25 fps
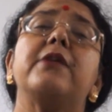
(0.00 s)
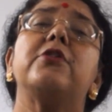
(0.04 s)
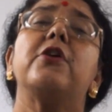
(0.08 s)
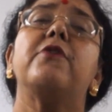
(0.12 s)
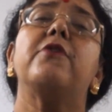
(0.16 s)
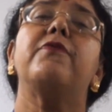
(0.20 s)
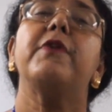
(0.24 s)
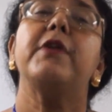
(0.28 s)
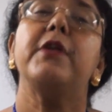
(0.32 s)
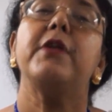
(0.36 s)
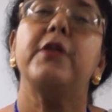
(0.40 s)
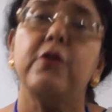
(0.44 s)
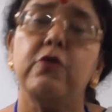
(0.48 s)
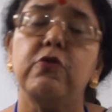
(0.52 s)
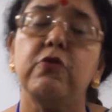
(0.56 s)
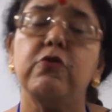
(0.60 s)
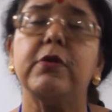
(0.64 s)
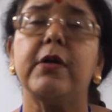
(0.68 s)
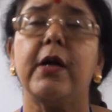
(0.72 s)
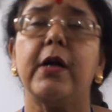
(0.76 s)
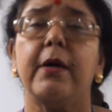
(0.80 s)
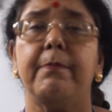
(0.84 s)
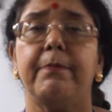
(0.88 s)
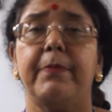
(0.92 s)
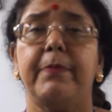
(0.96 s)
of a new
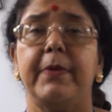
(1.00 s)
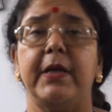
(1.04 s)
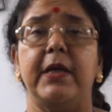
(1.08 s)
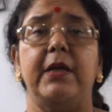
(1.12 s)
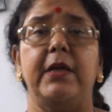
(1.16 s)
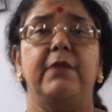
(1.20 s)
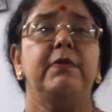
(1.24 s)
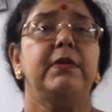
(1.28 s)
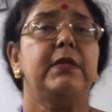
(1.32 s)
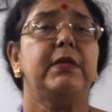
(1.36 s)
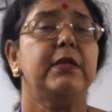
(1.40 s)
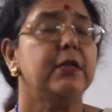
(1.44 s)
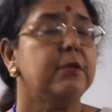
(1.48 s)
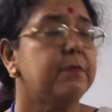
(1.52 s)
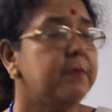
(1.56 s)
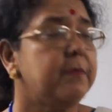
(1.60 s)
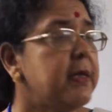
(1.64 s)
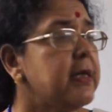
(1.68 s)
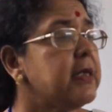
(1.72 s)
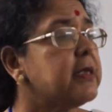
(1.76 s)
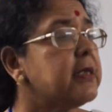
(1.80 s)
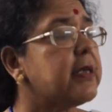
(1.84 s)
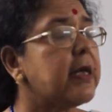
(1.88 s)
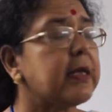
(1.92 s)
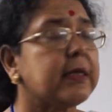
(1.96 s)
company which is
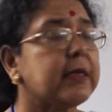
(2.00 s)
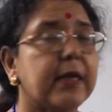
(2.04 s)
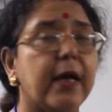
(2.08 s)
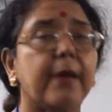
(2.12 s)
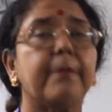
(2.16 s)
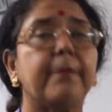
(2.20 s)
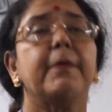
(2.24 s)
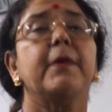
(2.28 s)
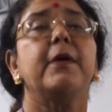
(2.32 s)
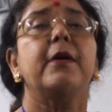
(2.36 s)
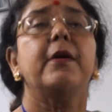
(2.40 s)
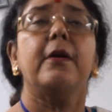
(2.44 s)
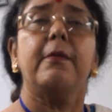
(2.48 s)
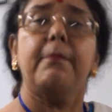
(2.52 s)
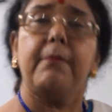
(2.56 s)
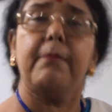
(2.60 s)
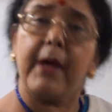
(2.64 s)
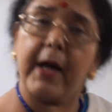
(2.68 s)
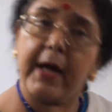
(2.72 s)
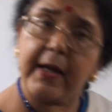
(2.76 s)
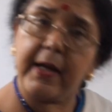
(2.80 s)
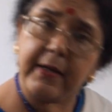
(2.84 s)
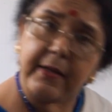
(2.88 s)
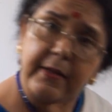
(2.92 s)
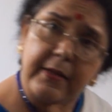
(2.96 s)
being set up
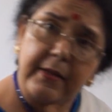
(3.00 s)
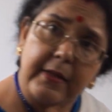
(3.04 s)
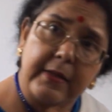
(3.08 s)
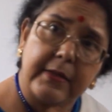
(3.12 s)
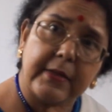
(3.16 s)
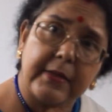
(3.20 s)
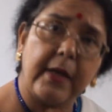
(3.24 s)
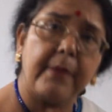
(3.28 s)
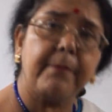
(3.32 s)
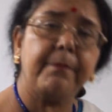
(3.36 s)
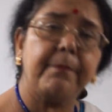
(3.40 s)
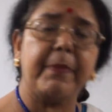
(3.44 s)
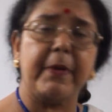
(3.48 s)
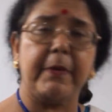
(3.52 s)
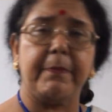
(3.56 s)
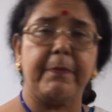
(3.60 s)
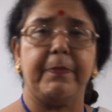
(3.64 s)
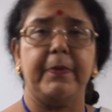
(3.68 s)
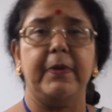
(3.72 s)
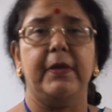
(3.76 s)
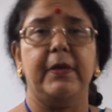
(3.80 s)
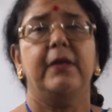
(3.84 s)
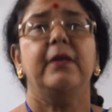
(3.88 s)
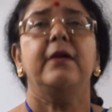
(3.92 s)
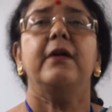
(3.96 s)
by some
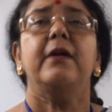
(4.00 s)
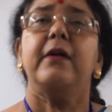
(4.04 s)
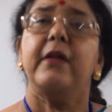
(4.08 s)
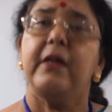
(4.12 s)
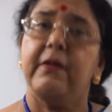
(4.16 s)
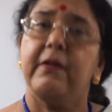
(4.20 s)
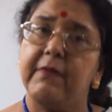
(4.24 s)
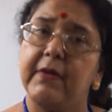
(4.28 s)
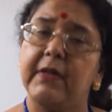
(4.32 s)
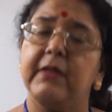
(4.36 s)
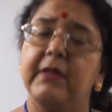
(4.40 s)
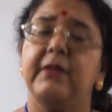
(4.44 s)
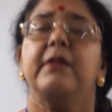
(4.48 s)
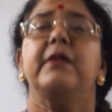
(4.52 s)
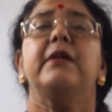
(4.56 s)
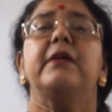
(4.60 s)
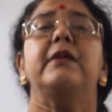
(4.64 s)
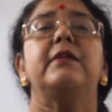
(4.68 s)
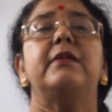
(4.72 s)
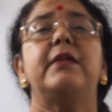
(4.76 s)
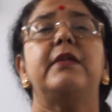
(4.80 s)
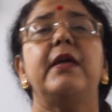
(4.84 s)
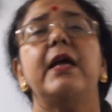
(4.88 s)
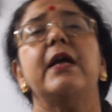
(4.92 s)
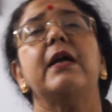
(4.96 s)
people, even
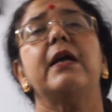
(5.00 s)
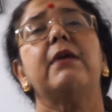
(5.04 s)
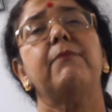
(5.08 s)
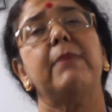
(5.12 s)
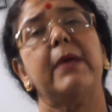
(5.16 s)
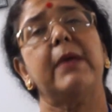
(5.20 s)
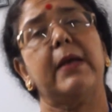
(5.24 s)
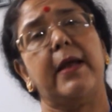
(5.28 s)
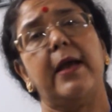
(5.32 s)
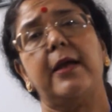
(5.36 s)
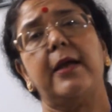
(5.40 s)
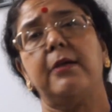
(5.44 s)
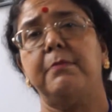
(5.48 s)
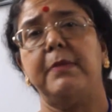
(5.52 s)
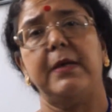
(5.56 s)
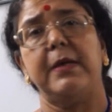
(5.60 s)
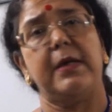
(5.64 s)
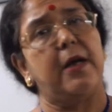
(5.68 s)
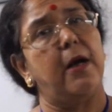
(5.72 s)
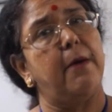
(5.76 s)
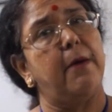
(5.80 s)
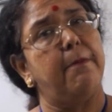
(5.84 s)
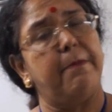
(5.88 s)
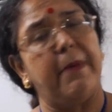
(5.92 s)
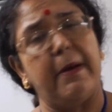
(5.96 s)
they can
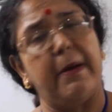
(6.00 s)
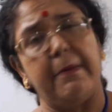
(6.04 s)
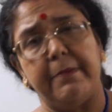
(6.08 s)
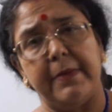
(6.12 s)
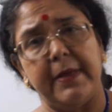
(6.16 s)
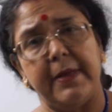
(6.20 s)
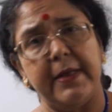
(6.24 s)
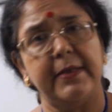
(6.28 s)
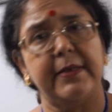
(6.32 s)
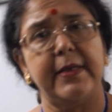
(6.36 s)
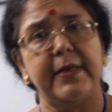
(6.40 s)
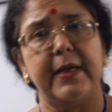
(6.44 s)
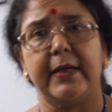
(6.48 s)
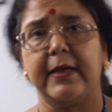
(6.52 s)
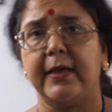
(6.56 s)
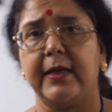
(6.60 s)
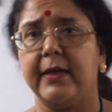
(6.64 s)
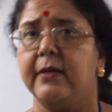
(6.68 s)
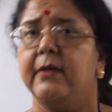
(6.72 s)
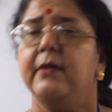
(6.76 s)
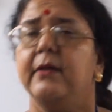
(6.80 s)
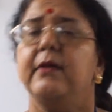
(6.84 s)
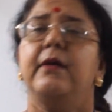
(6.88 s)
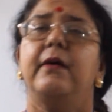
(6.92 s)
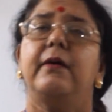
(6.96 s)
become public. They
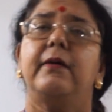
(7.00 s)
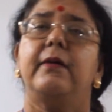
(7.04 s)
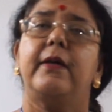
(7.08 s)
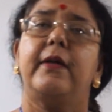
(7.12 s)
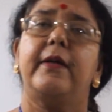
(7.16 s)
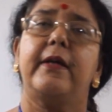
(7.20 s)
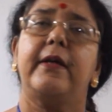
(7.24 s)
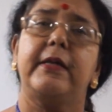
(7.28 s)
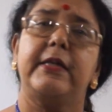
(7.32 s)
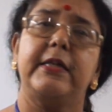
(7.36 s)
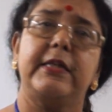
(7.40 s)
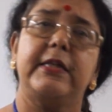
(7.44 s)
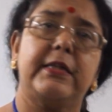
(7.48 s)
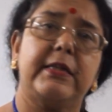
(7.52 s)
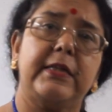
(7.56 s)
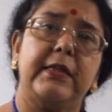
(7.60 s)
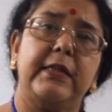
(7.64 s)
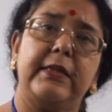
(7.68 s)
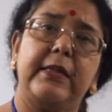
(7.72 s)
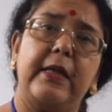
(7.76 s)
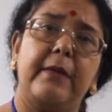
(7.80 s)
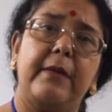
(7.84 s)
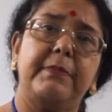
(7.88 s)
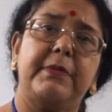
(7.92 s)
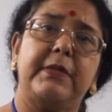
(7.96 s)
can register
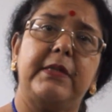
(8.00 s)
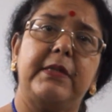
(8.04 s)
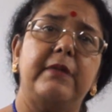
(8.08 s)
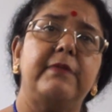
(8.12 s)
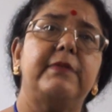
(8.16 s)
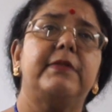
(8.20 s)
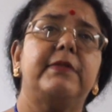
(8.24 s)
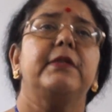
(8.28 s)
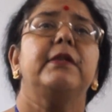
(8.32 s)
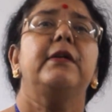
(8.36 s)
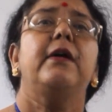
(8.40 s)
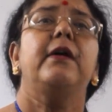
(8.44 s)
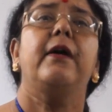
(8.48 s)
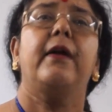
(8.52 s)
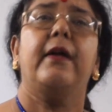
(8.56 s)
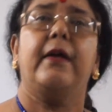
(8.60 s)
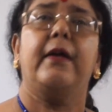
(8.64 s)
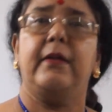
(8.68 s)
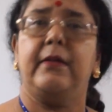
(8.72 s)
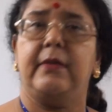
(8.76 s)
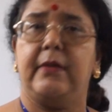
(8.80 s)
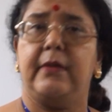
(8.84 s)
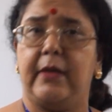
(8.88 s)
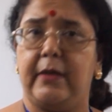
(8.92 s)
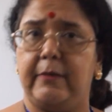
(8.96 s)
themselves
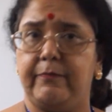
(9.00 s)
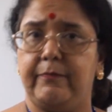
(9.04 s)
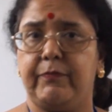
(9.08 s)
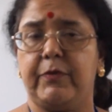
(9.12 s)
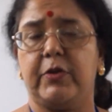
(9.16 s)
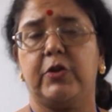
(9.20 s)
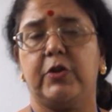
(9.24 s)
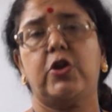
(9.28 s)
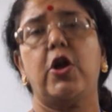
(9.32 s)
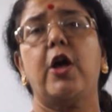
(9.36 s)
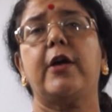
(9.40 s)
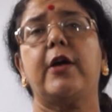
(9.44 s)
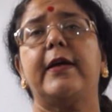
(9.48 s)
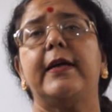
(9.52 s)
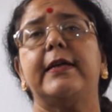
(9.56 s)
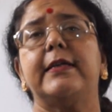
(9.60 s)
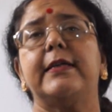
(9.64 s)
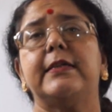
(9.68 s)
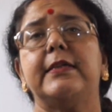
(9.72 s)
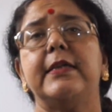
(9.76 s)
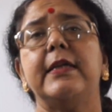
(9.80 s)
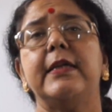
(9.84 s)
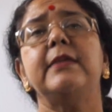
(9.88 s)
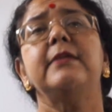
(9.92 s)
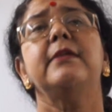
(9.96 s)
in the stock
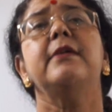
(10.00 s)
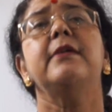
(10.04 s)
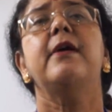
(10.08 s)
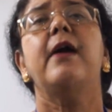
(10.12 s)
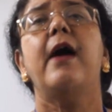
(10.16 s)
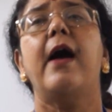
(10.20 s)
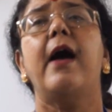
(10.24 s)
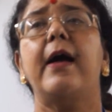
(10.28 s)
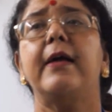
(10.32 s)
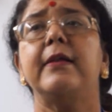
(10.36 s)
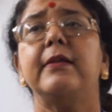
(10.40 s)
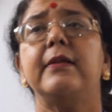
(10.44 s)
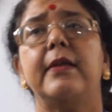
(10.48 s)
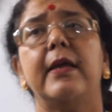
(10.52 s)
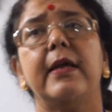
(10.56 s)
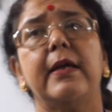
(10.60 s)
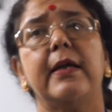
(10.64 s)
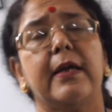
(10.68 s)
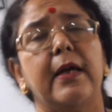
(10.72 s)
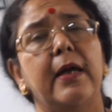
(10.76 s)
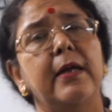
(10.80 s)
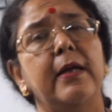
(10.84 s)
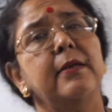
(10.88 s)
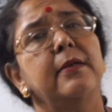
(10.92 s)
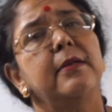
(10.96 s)
exchange and they
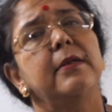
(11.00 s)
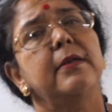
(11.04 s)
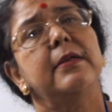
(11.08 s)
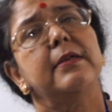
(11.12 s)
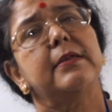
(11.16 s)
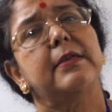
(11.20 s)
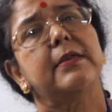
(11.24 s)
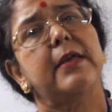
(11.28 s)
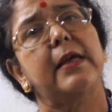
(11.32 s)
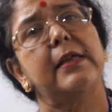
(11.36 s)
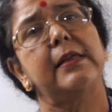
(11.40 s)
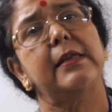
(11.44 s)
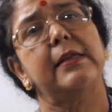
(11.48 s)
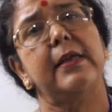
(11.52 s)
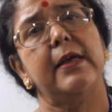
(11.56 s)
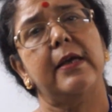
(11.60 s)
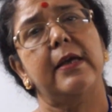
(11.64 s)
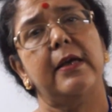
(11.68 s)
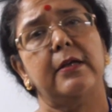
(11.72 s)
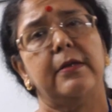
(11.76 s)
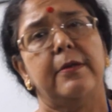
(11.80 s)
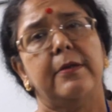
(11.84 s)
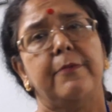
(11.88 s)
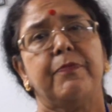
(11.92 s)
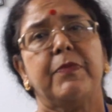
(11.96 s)
can sell
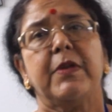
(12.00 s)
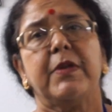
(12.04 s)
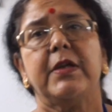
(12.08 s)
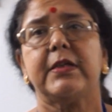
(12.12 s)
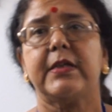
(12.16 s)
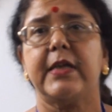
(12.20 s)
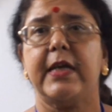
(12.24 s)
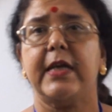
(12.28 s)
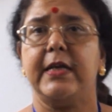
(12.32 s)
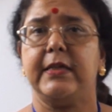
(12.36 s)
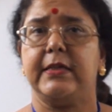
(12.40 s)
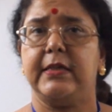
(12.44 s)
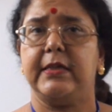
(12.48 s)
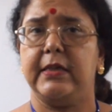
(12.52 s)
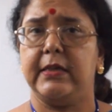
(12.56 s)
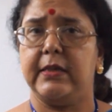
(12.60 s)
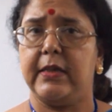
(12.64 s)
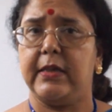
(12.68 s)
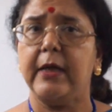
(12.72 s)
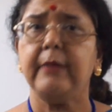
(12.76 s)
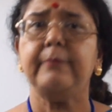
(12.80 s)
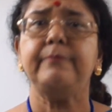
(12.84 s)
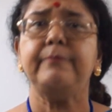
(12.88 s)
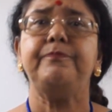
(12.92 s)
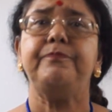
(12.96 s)
their shares in
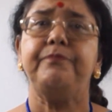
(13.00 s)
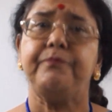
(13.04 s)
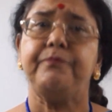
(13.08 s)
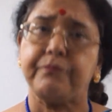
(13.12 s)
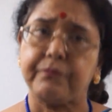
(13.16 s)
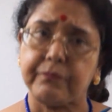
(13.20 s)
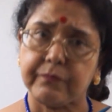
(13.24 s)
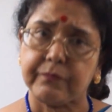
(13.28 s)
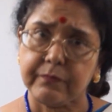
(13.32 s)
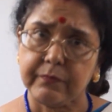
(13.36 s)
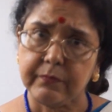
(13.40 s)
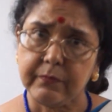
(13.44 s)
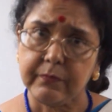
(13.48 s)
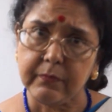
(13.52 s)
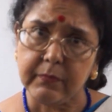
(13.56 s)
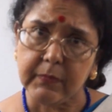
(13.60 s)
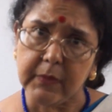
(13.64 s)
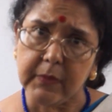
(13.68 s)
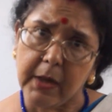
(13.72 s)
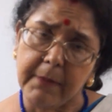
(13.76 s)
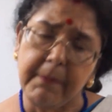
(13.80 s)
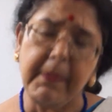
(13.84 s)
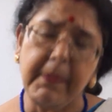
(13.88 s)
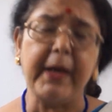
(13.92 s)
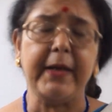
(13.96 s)
the
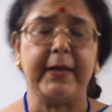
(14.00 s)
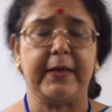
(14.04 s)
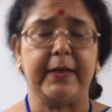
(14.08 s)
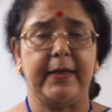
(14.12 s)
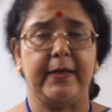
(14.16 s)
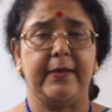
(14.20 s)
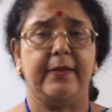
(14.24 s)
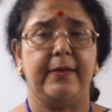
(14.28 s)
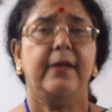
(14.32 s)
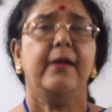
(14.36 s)
market.